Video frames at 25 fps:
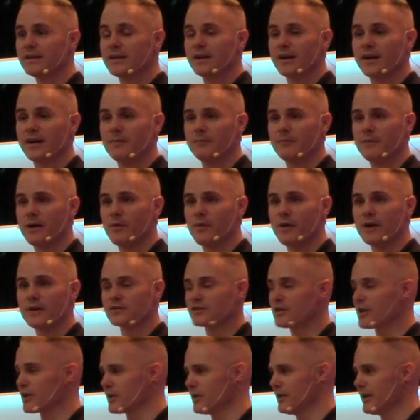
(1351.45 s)
Um, my wife's
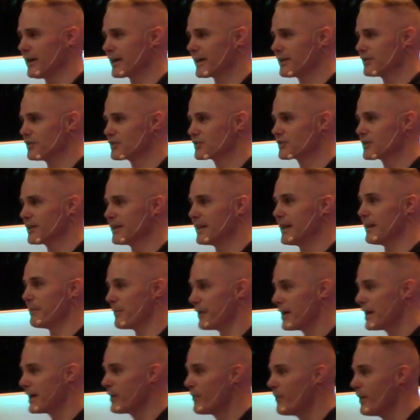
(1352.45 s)
not gonna like I just said that.
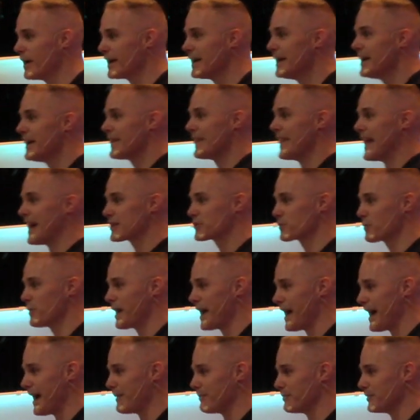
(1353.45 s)
But anyway, that's what
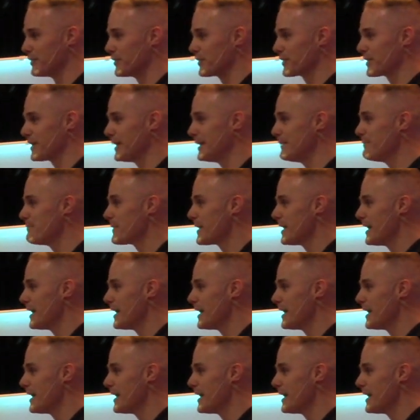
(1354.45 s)
happened, okay?